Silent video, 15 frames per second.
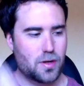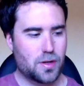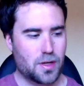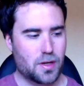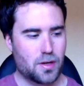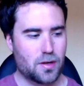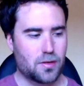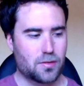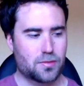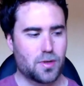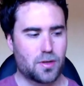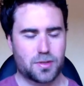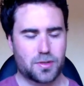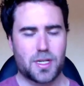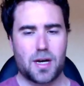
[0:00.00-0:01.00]
I think
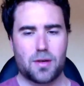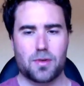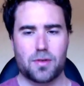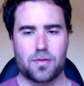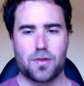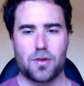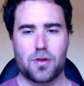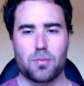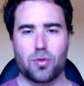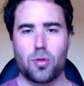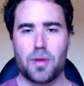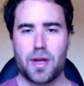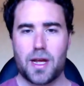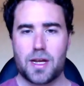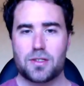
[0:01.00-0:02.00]
I'll start with a few
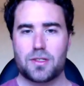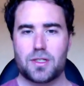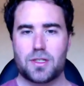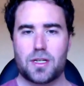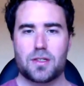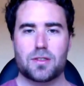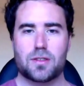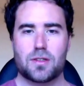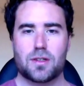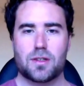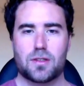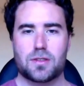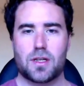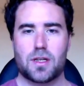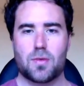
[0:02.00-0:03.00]
employment agencies
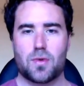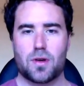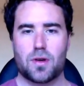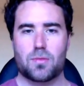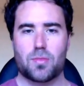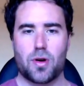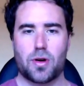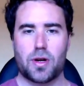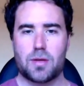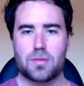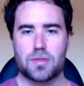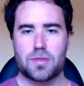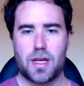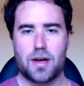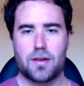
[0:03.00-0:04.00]
and see what
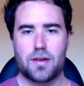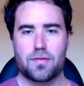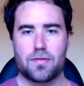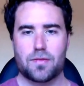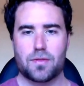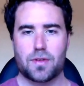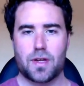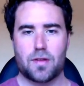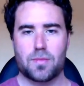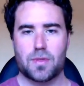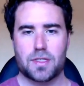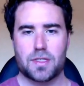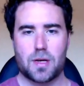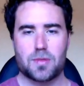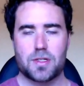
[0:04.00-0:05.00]
programs they have,
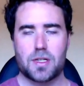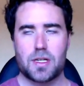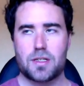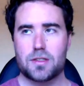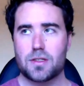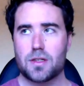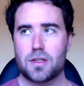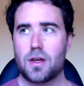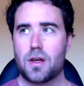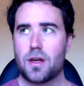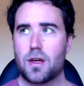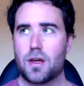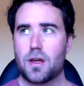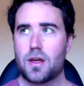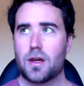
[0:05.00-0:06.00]
government subsidies.
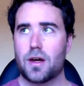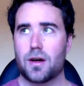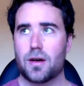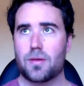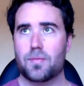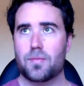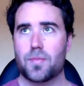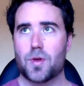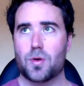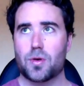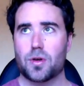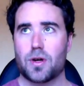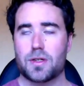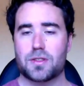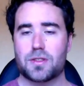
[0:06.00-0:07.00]

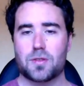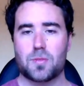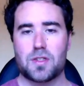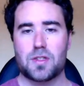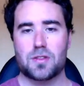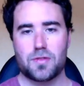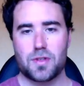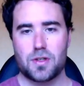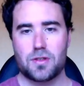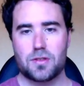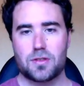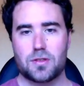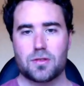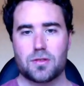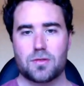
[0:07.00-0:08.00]
Organise some
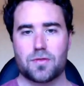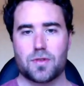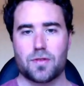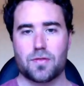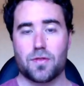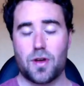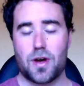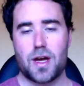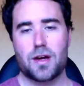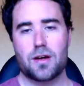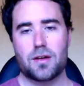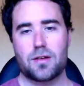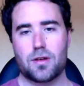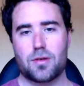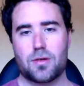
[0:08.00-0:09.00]
interviews for
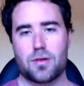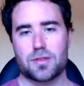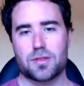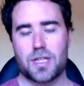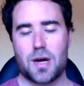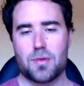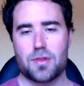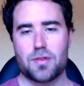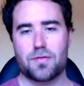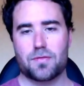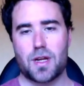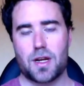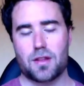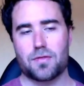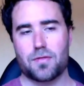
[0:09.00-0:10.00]
flyer. I'll start with
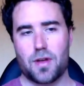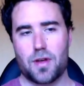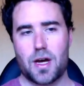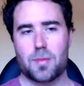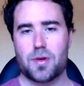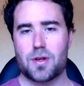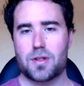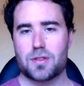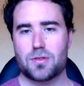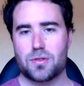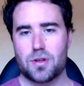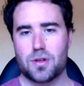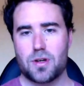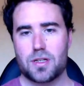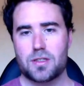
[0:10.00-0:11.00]
getting the flyer person
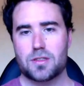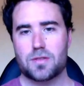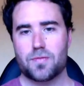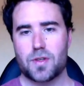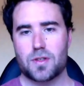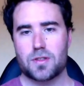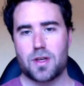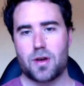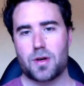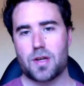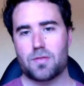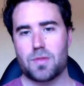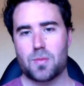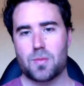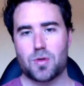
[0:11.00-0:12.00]
organised, because that'll
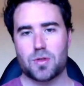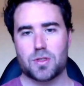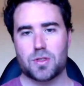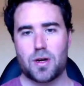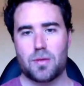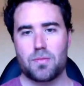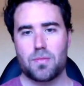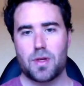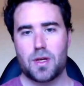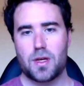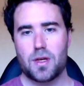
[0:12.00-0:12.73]
give me more time.